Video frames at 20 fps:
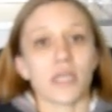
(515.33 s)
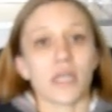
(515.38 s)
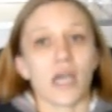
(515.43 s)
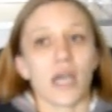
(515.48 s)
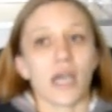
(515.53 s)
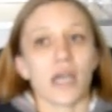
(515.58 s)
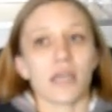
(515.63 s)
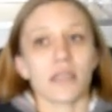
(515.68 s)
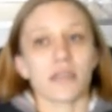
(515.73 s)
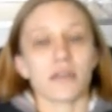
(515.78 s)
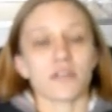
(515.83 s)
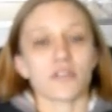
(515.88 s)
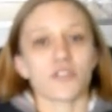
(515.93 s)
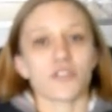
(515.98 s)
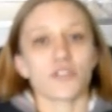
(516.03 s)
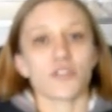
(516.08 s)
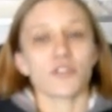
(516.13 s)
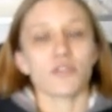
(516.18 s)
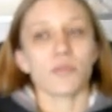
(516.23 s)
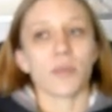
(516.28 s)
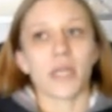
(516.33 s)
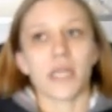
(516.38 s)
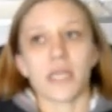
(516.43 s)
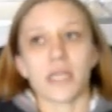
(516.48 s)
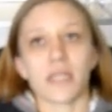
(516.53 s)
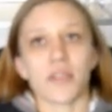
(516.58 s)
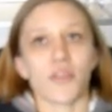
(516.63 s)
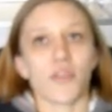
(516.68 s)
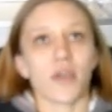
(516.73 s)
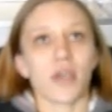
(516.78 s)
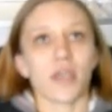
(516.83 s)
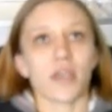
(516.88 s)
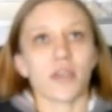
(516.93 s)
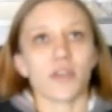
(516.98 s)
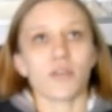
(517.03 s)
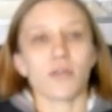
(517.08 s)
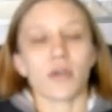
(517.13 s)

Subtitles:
there's too many to thank.